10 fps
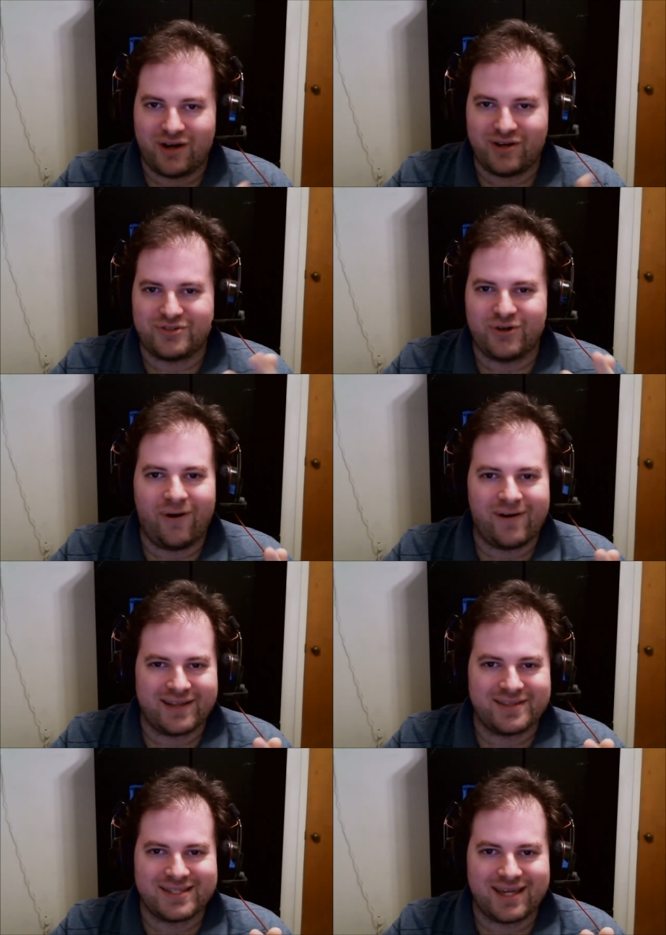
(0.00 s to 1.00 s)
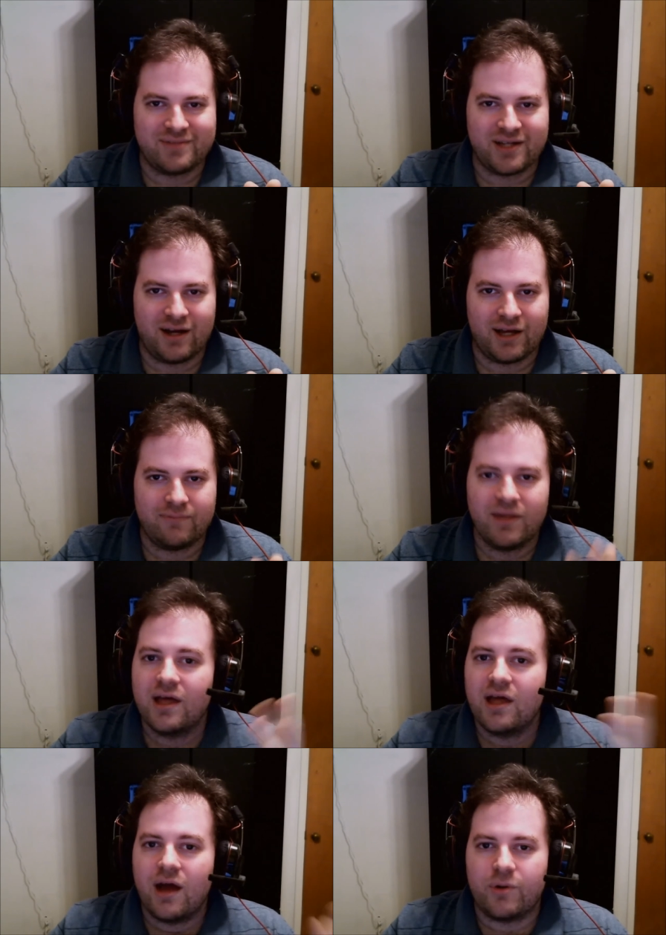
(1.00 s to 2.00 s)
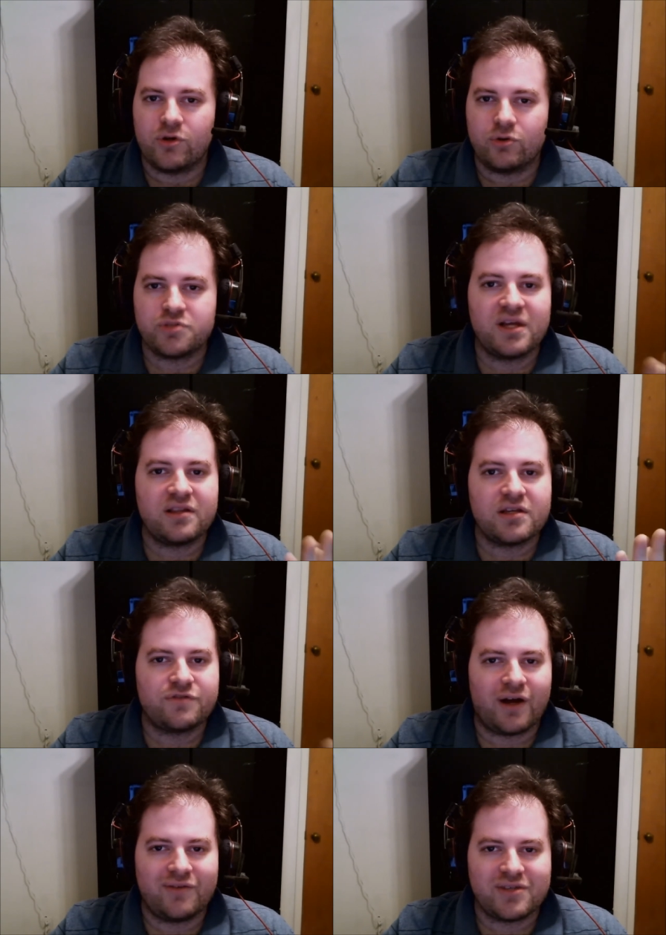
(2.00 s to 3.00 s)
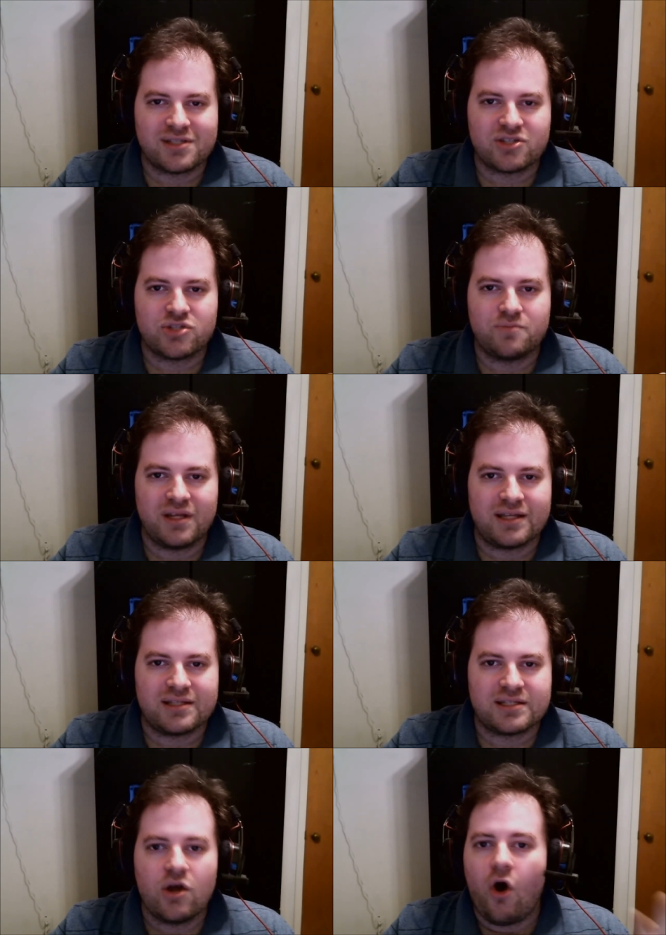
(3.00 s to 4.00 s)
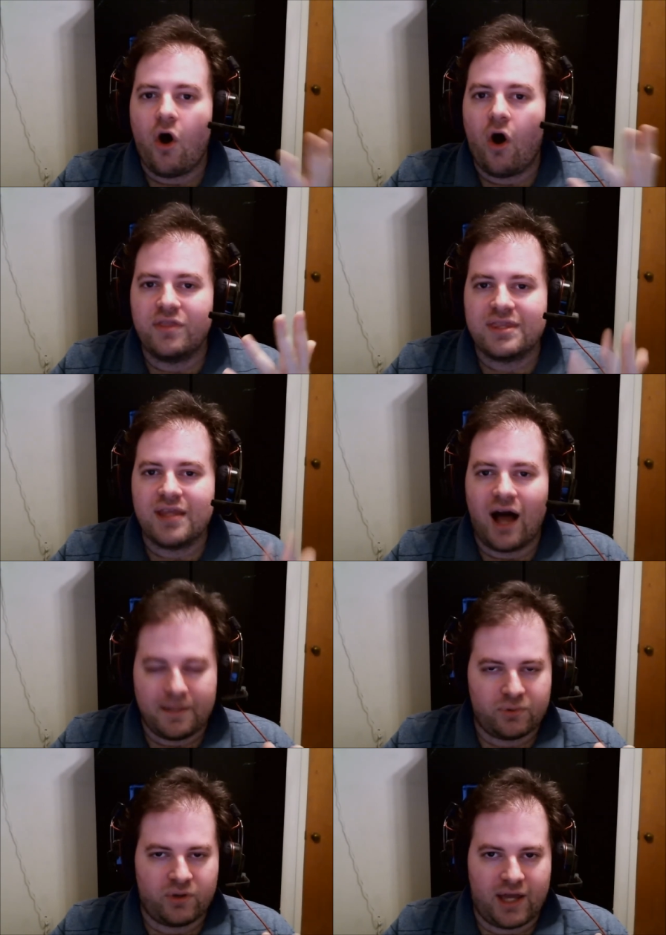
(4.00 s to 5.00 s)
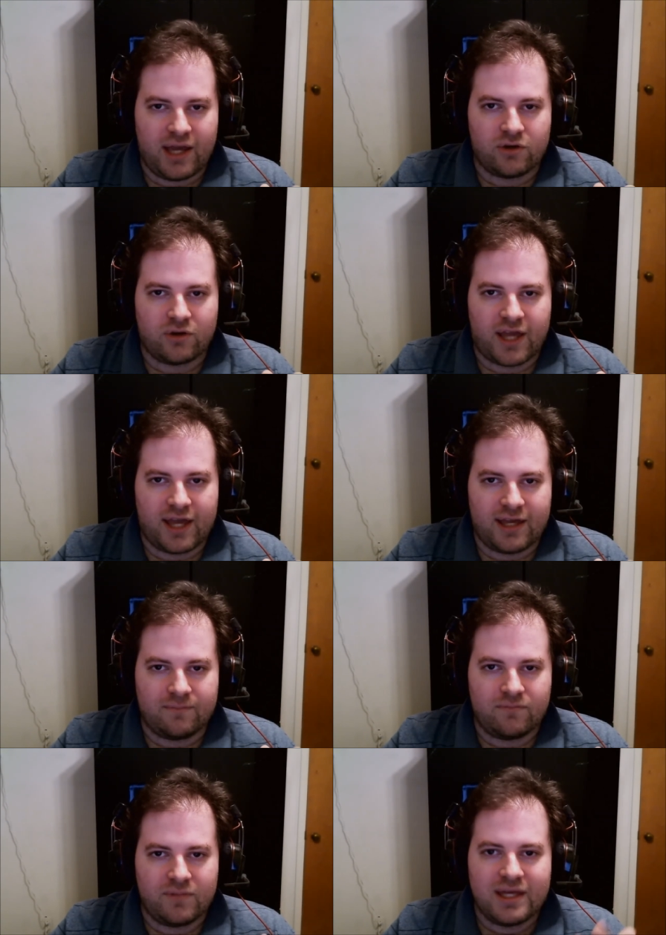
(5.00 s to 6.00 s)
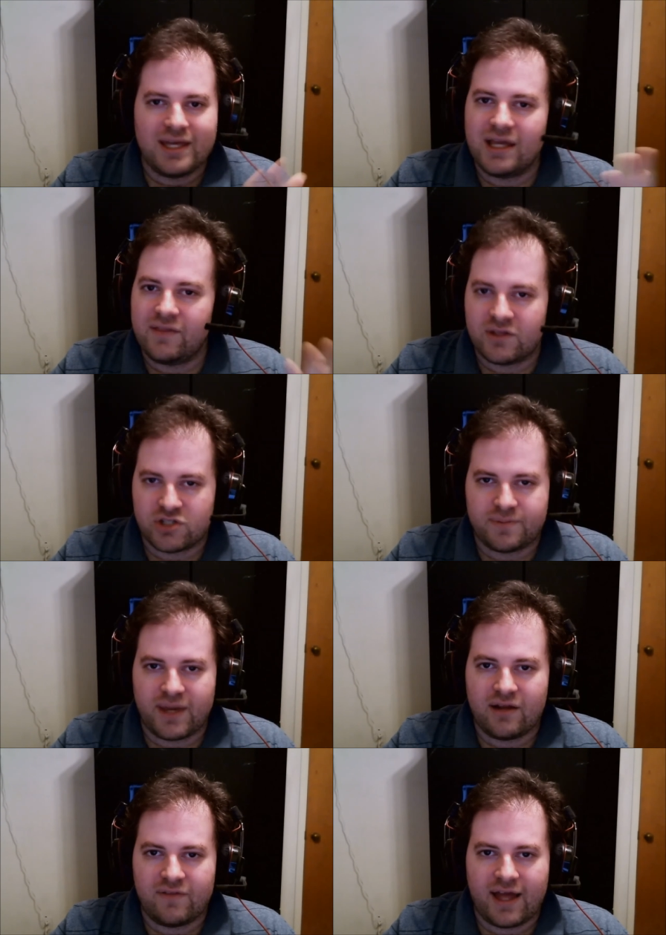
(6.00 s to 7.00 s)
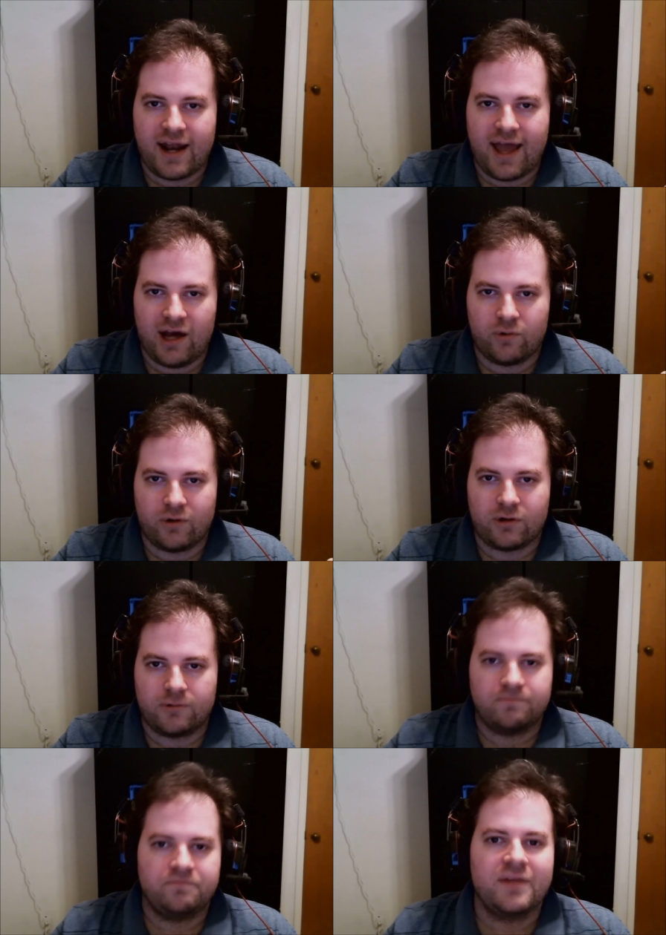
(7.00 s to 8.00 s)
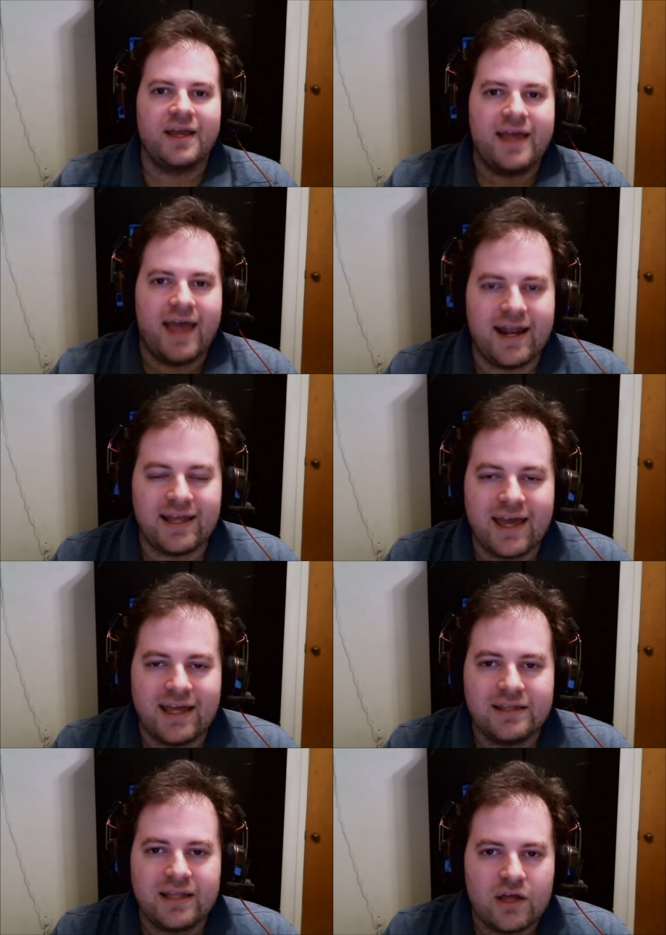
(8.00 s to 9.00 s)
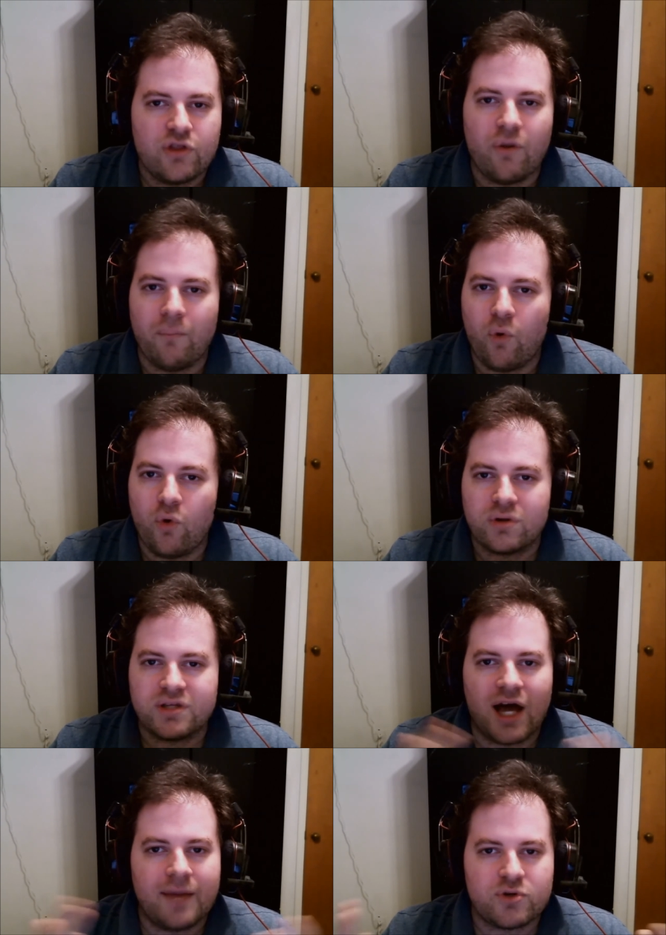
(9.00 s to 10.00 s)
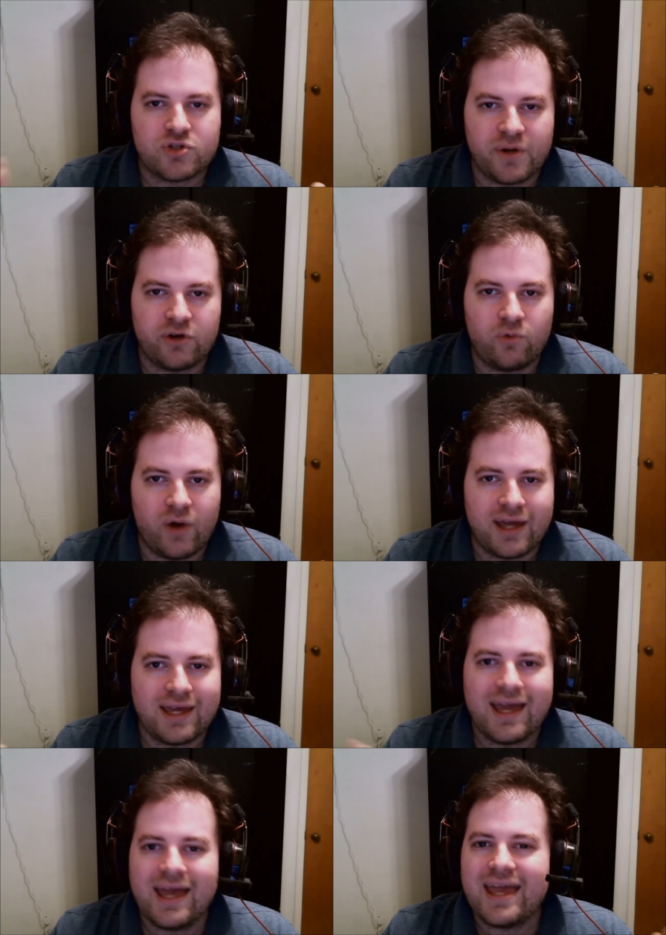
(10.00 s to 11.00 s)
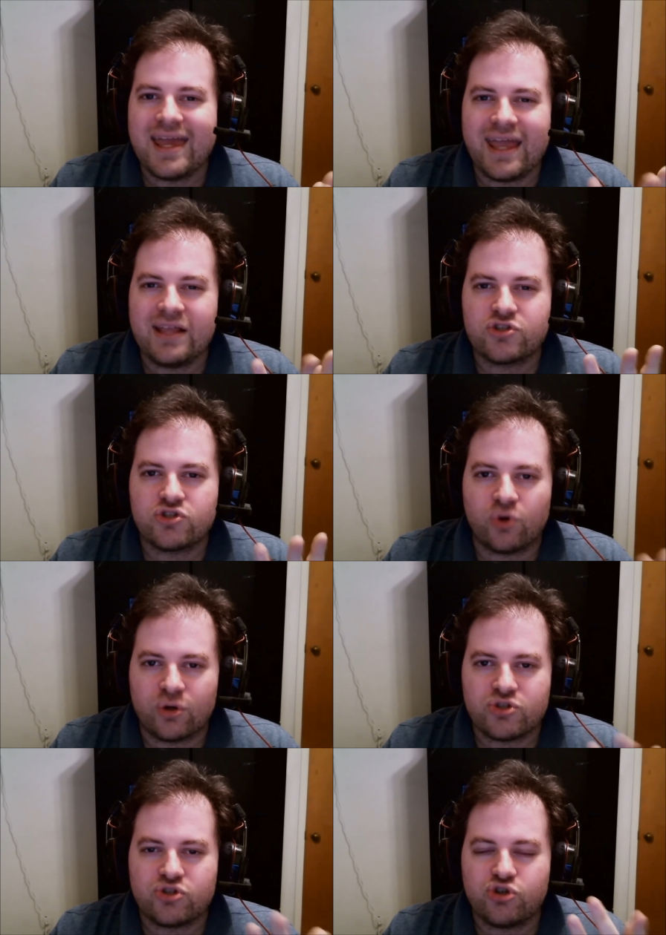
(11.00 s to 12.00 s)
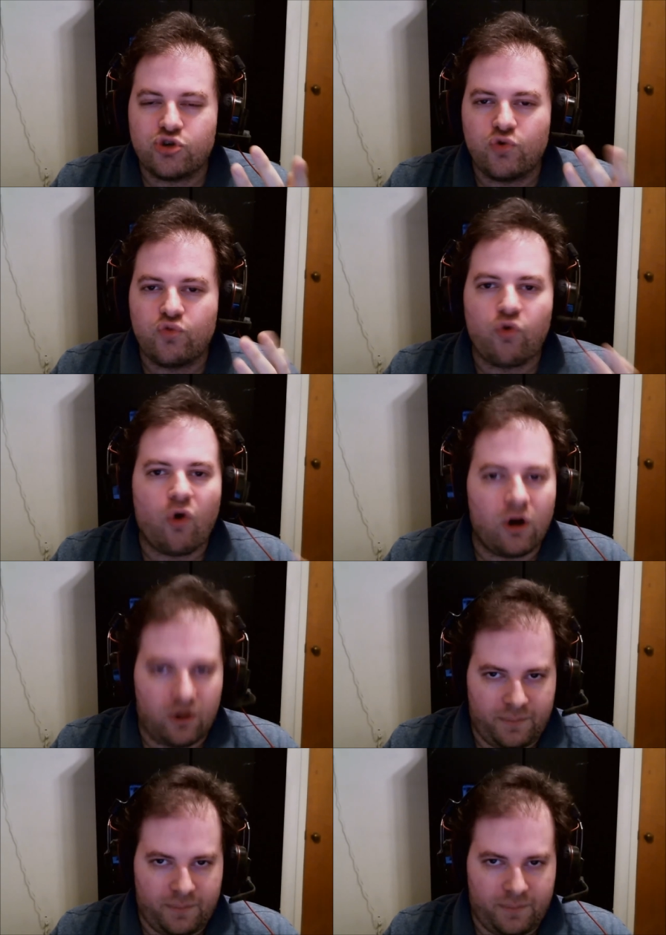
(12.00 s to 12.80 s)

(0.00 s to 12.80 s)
talk at the same time, but you'll spend at least five to six minutes not playing your game in the span of that hour. And again, the more time you're spent away, it starts to rub